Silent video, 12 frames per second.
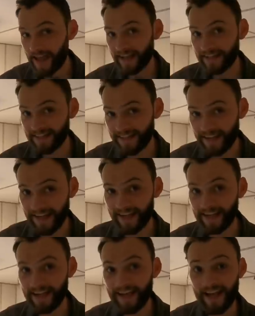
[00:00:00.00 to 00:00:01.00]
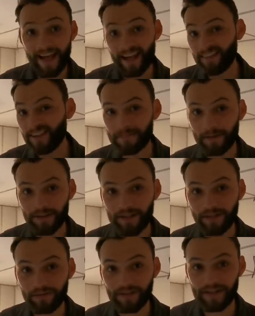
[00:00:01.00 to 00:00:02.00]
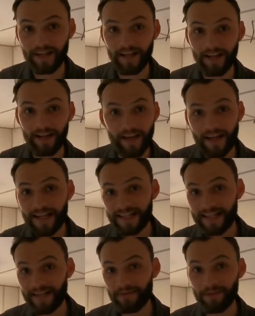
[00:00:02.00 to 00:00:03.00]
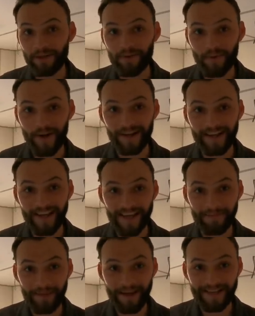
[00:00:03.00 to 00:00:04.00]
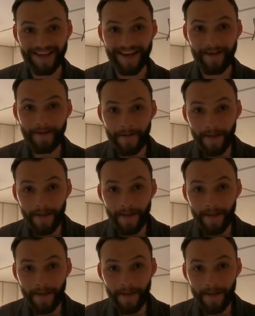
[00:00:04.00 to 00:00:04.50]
and see if there's much difference in it see which one is better.